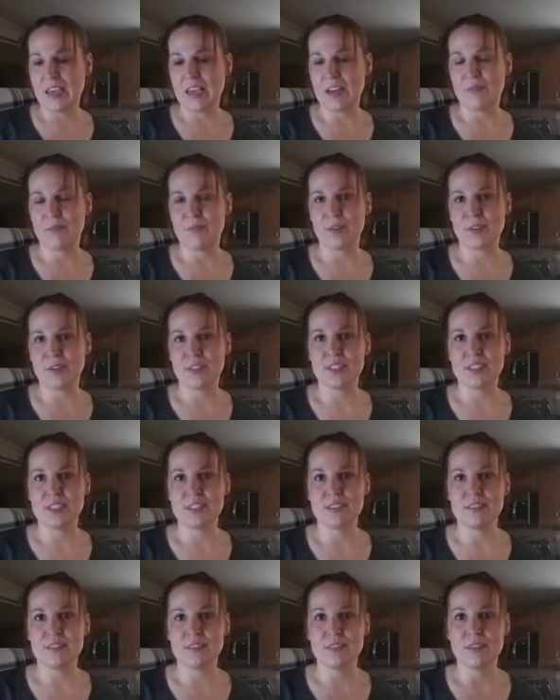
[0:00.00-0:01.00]
at a
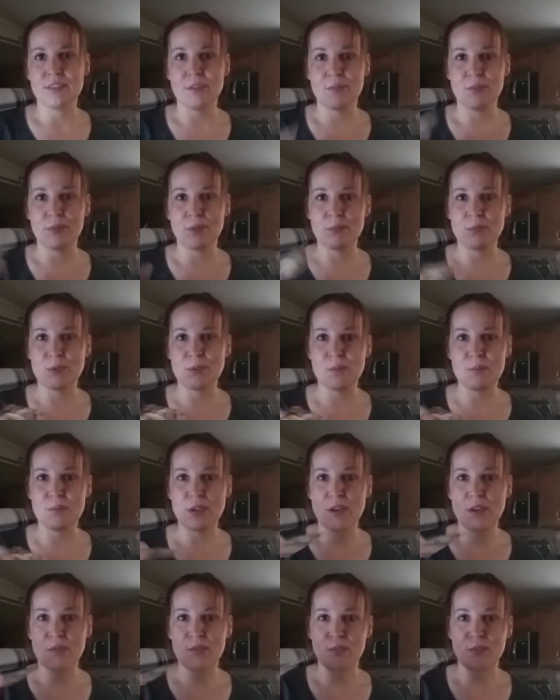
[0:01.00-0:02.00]
friend's friend brought
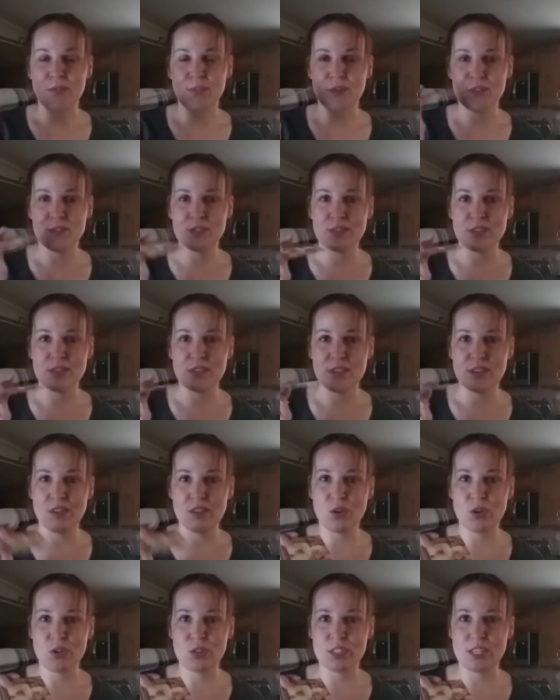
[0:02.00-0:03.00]
me over
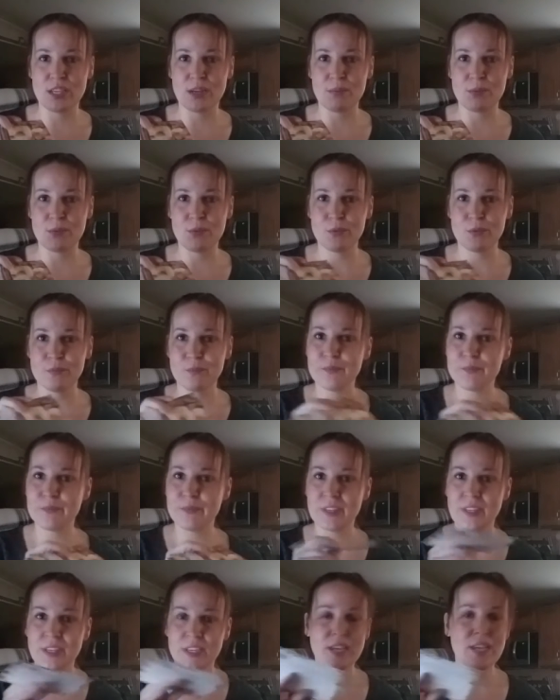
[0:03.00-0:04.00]
her sample.
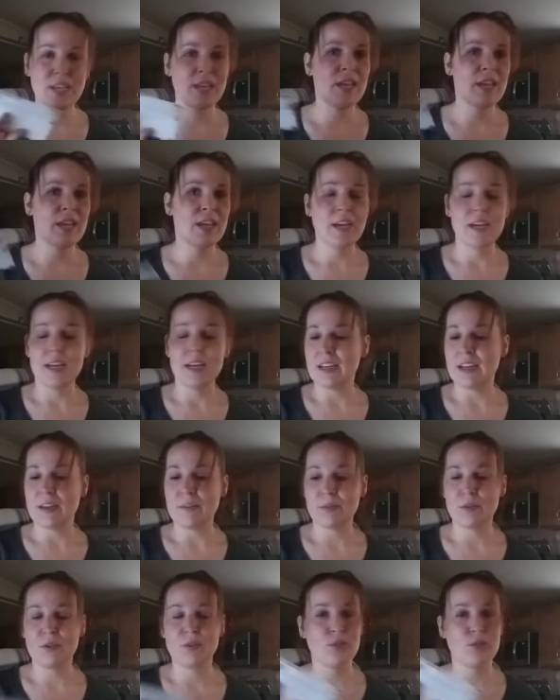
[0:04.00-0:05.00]

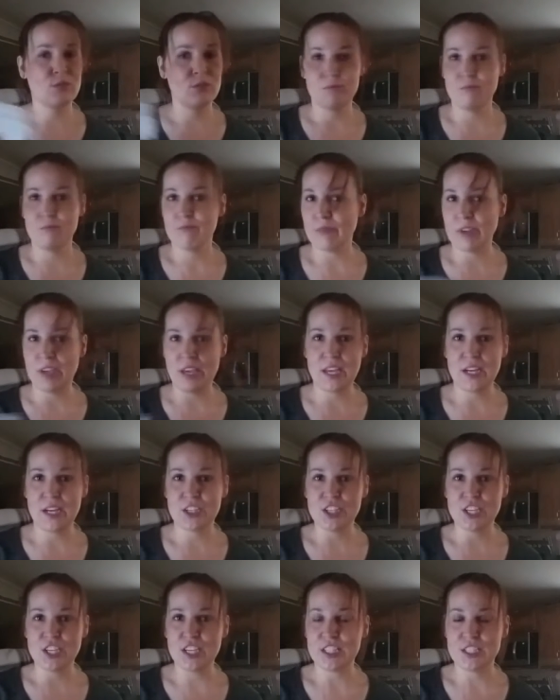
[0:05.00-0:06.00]
Never had
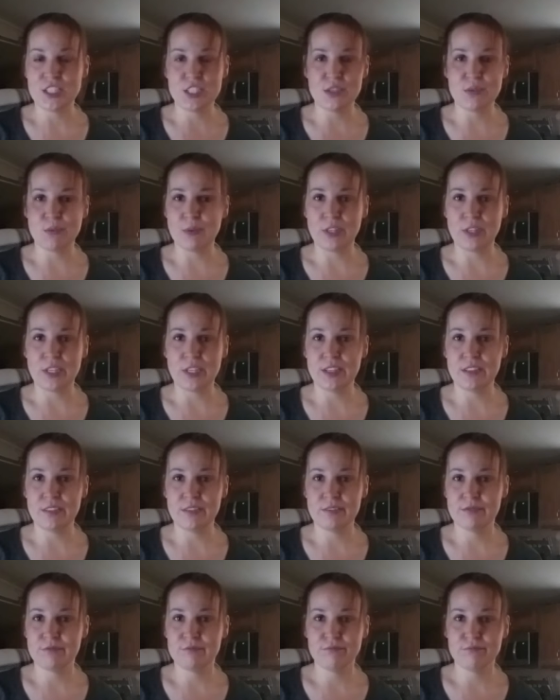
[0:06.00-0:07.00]
a chance to really
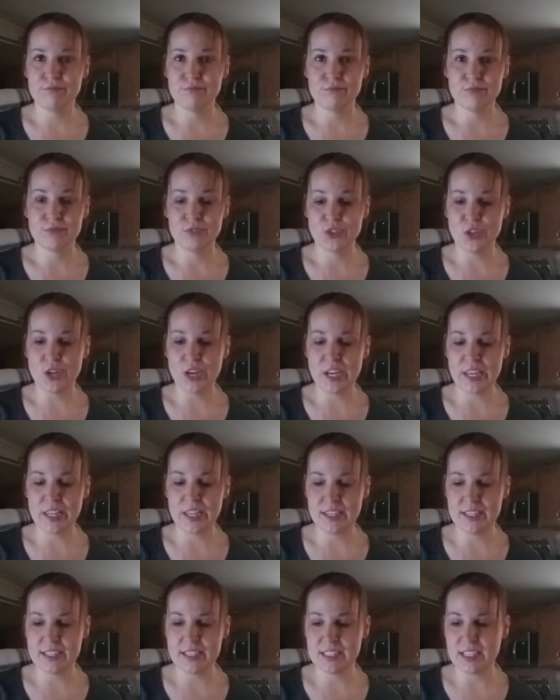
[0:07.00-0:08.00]
try
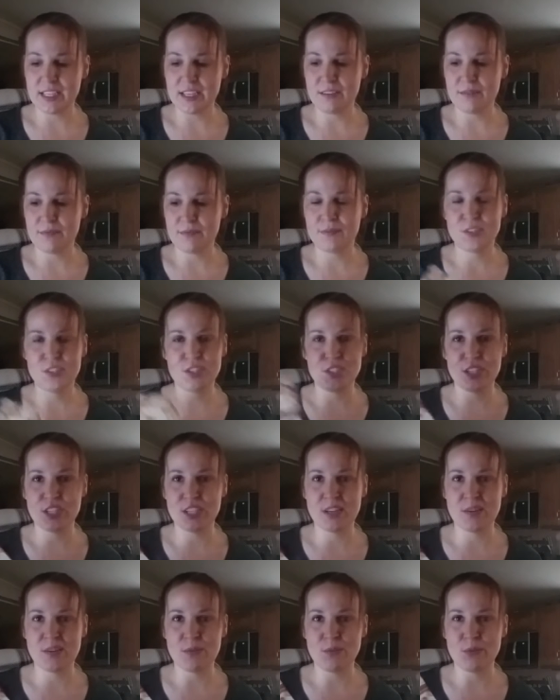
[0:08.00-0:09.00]
in this stuff.
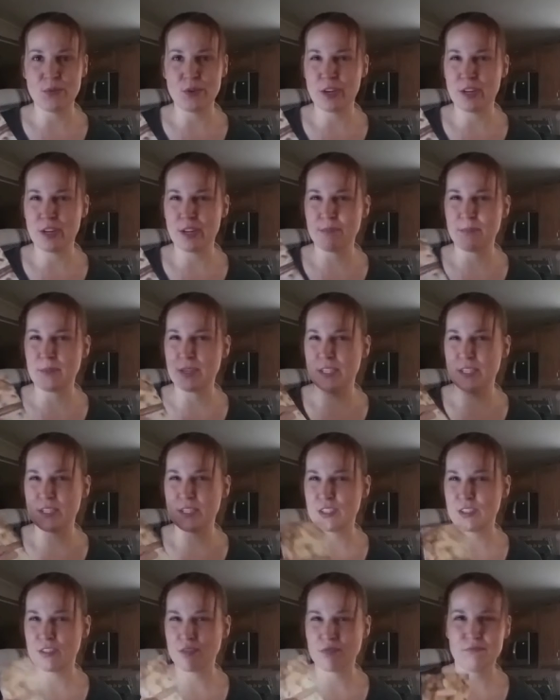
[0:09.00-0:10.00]
She didn't want it
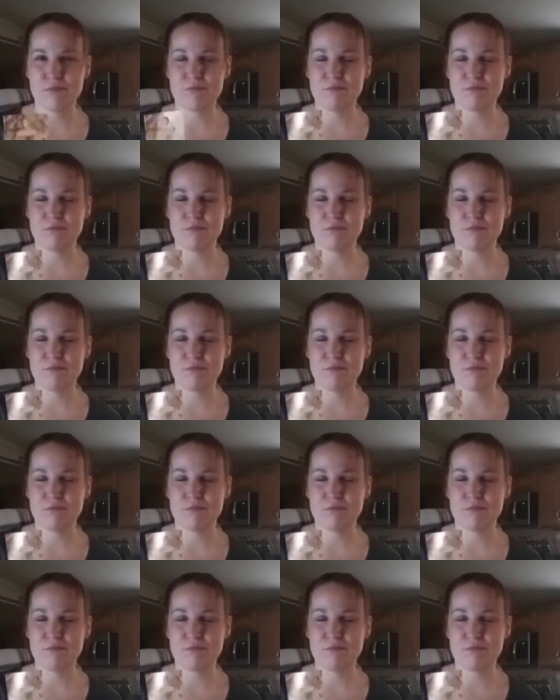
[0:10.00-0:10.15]
because she,